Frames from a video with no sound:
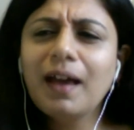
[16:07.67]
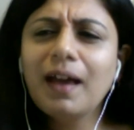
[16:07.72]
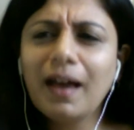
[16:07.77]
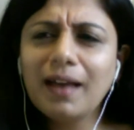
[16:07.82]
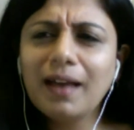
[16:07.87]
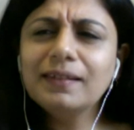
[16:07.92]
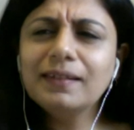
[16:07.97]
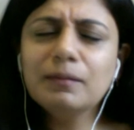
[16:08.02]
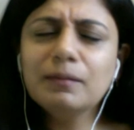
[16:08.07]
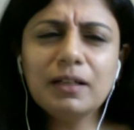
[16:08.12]

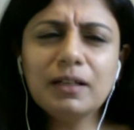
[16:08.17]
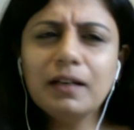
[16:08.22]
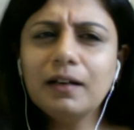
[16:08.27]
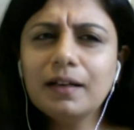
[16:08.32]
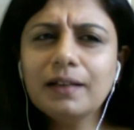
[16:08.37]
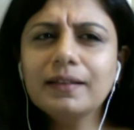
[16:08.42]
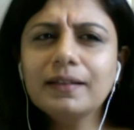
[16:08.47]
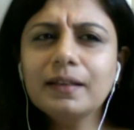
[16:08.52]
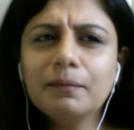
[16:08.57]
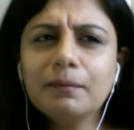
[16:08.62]
And
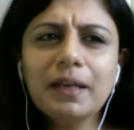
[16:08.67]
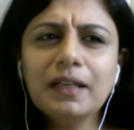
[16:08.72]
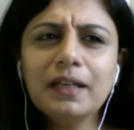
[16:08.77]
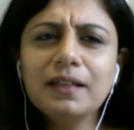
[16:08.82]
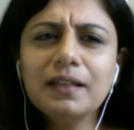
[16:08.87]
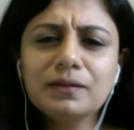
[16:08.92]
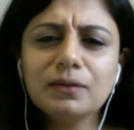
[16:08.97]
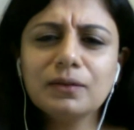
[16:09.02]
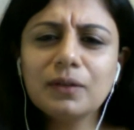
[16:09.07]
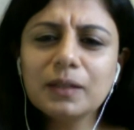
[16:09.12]
similarly, there are many
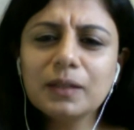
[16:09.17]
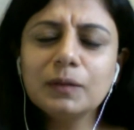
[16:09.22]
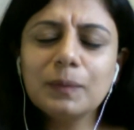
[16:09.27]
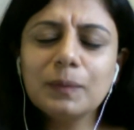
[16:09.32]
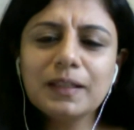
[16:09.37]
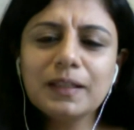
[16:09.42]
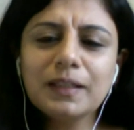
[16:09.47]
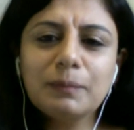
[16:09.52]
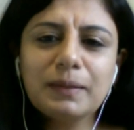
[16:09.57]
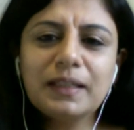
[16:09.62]
stories
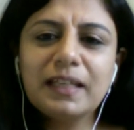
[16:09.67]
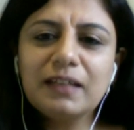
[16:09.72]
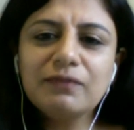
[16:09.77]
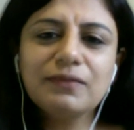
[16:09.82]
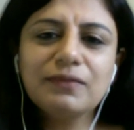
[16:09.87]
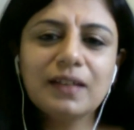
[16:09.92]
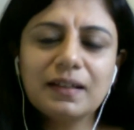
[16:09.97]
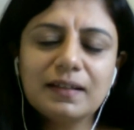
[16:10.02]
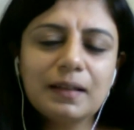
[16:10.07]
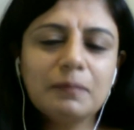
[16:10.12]
where they believe
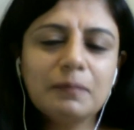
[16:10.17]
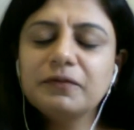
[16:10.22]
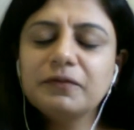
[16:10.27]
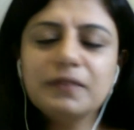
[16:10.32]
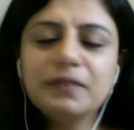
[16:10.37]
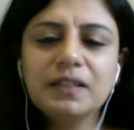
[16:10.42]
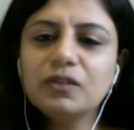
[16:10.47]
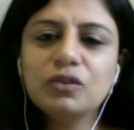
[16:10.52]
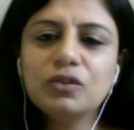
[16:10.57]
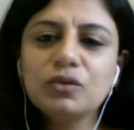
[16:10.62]
that some of these